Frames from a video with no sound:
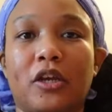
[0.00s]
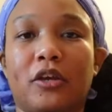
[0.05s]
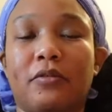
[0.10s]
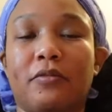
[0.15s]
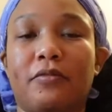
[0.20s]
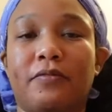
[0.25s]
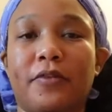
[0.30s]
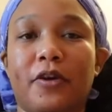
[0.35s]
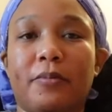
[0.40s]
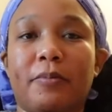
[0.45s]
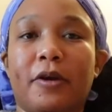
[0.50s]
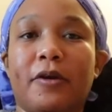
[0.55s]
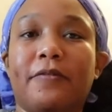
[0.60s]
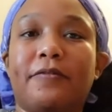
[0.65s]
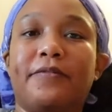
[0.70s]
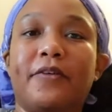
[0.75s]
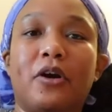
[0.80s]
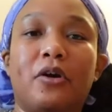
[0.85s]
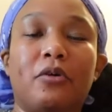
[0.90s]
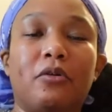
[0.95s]
can fit my
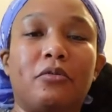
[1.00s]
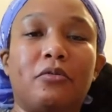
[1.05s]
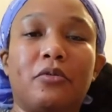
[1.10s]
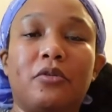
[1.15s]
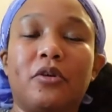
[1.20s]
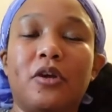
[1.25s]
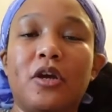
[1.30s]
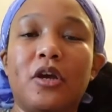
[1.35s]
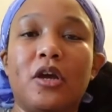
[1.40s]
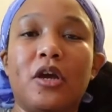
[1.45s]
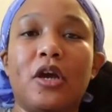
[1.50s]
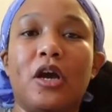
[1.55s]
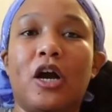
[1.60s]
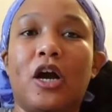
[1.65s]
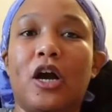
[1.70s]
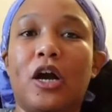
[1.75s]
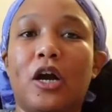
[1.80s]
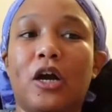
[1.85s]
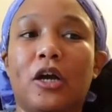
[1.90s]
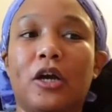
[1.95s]
phone.
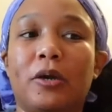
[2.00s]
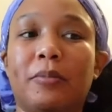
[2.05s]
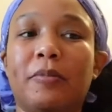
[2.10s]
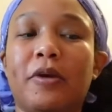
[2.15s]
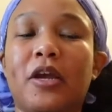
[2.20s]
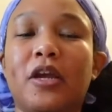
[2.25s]
Um,